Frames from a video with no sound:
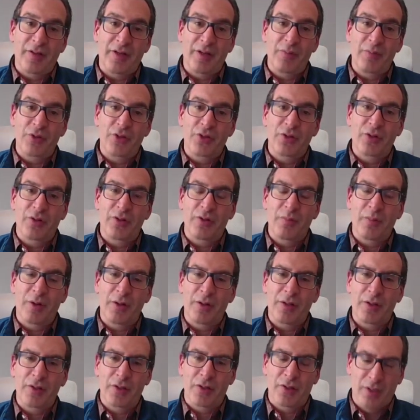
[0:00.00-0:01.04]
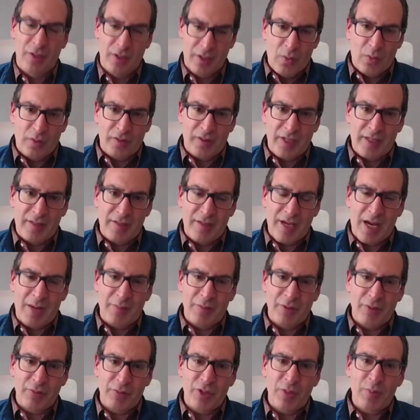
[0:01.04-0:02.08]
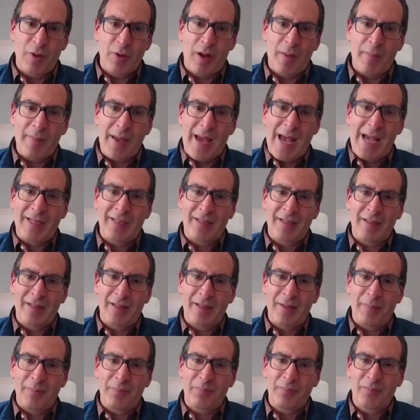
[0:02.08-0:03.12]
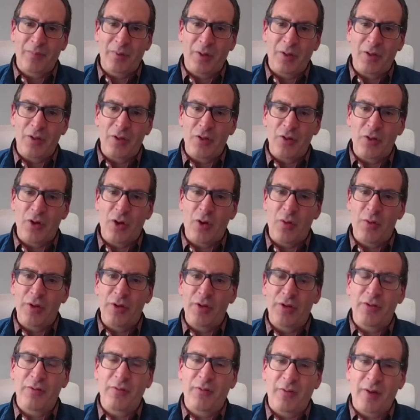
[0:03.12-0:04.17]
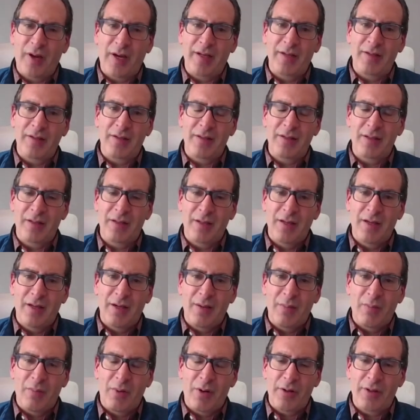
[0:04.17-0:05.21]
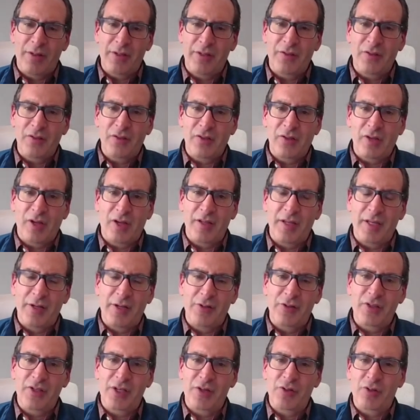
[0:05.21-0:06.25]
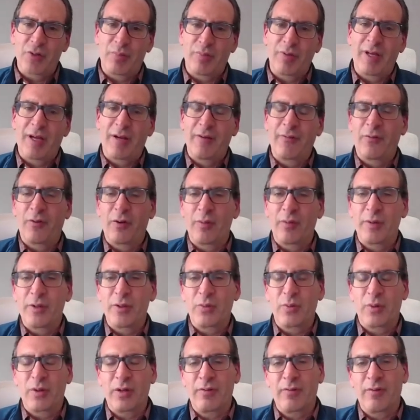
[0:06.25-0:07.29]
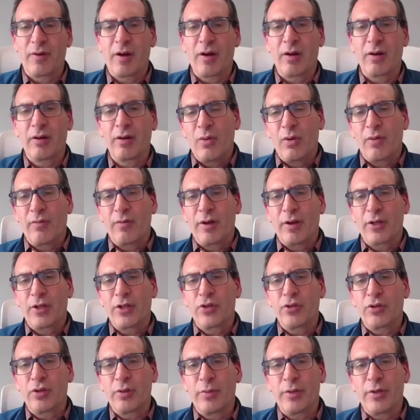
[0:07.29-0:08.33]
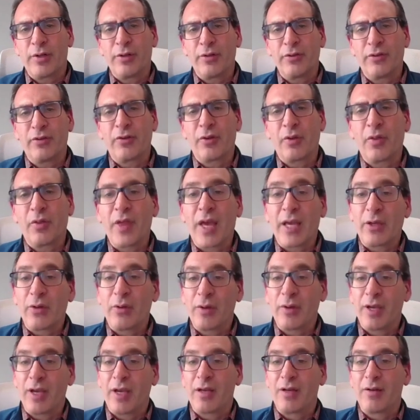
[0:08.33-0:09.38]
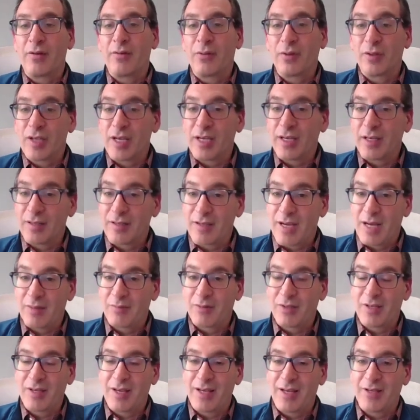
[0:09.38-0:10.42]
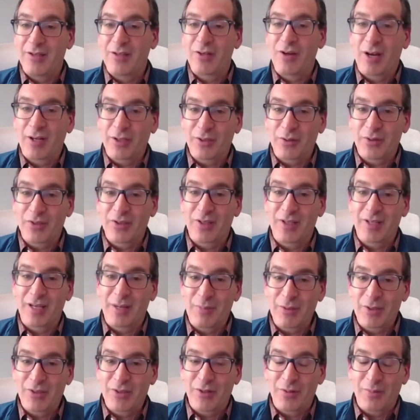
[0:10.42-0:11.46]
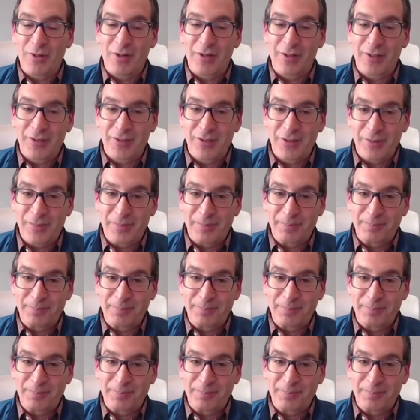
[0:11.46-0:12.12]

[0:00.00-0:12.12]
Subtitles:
And I'm sure Marcus will take time to respond back to them. And you know where you can find Marcus on the Energy Central platform as one of our contributors. So thank you again for taking time today to talk to us on the episode, Marcus.